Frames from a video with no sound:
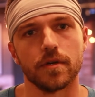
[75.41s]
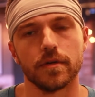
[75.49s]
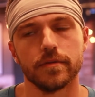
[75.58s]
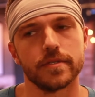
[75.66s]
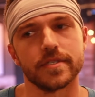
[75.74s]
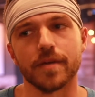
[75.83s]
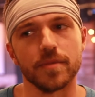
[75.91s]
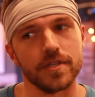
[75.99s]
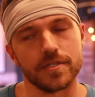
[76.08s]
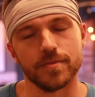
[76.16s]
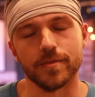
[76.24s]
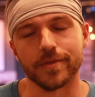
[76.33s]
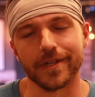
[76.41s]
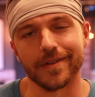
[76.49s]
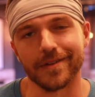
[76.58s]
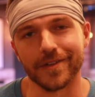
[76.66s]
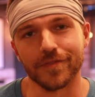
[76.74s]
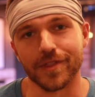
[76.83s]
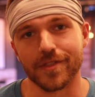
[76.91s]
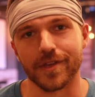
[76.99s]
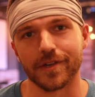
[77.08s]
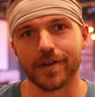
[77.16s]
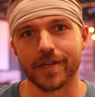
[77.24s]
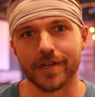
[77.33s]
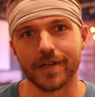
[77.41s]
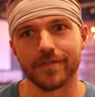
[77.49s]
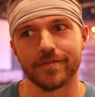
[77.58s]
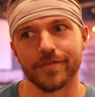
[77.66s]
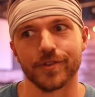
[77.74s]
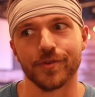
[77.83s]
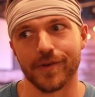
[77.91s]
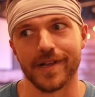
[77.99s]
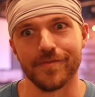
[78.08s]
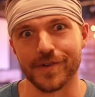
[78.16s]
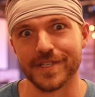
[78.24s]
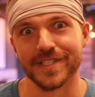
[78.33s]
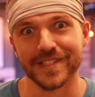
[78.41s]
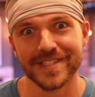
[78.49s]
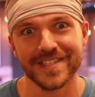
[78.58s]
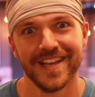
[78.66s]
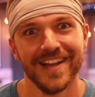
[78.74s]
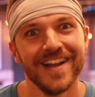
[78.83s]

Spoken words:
Some of these people I don't even think are here for the right reasons.